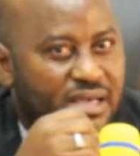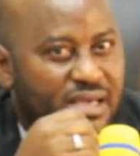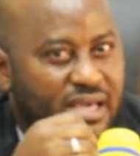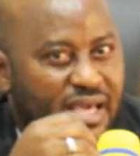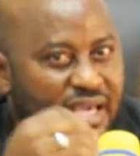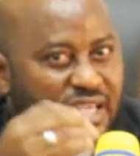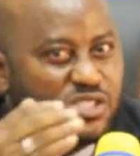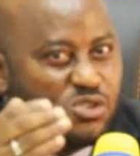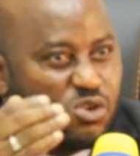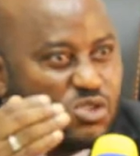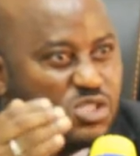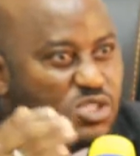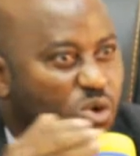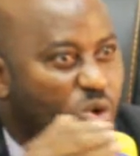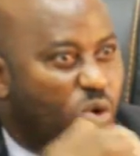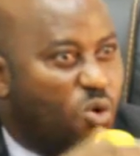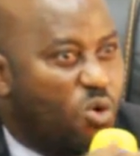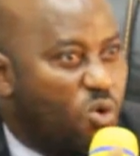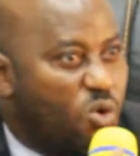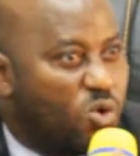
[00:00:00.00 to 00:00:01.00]

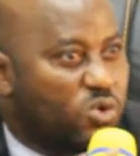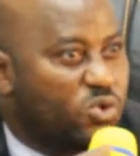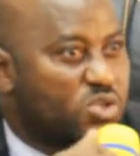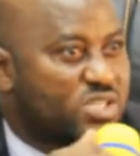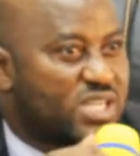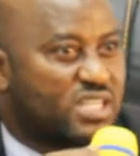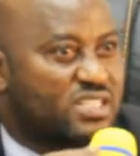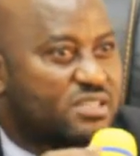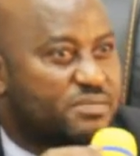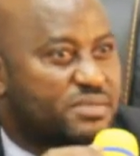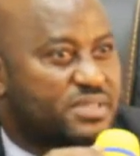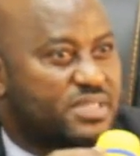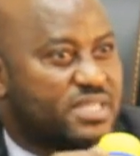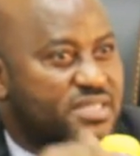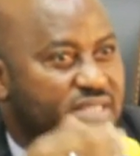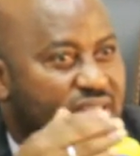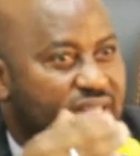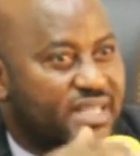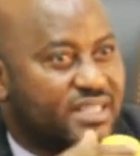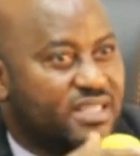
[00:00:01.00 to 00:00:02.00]
exhaust all those
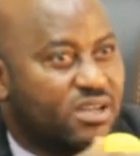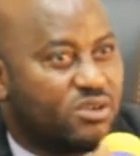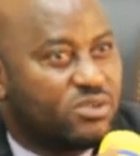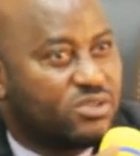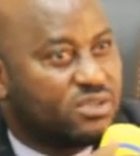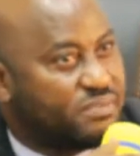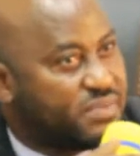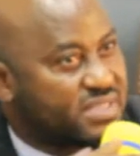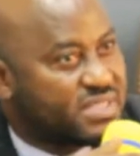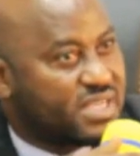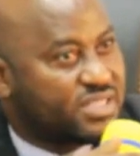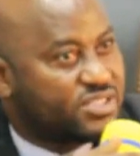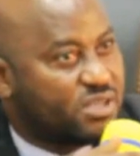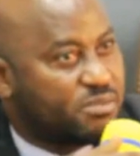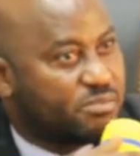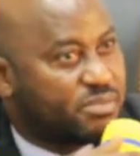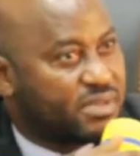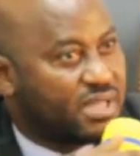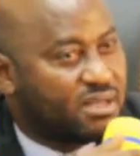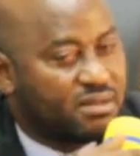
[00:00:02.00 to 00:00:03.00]
activities laid down in the first action
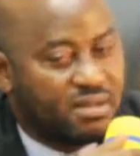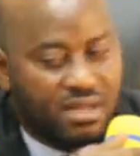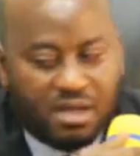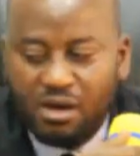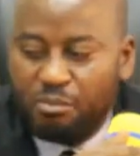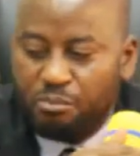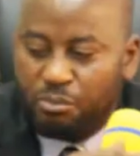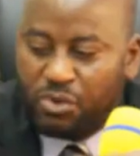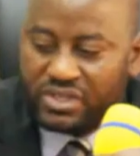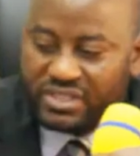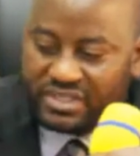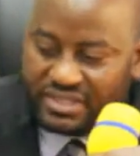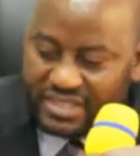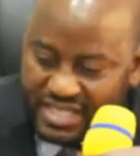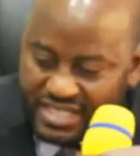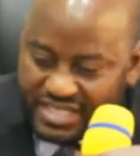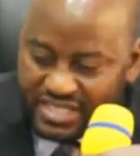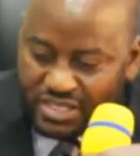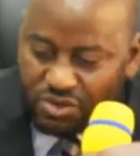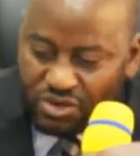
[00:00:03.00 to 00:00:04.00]
plan. But
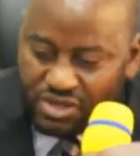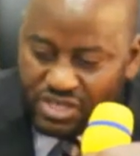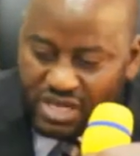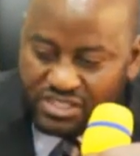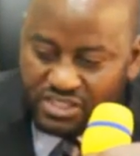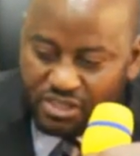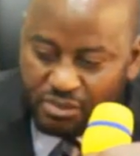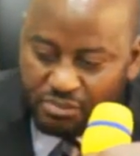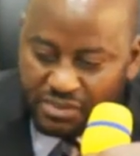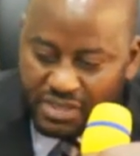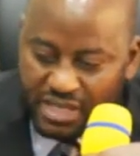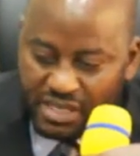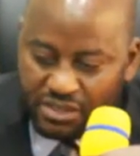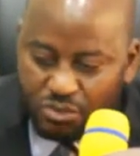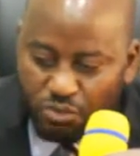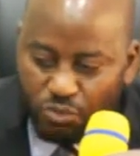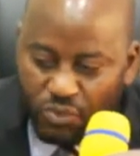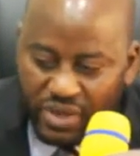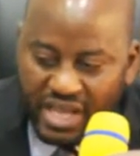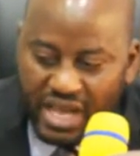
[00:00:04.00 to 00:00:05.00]
this second action
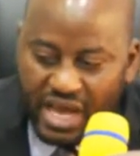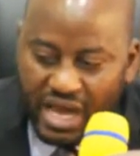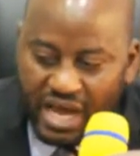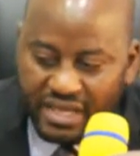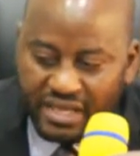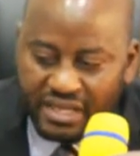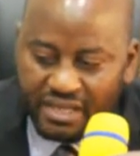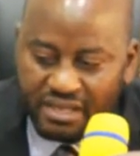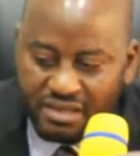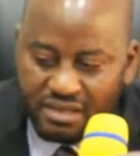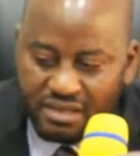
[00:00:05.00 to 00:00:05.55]
plan, we are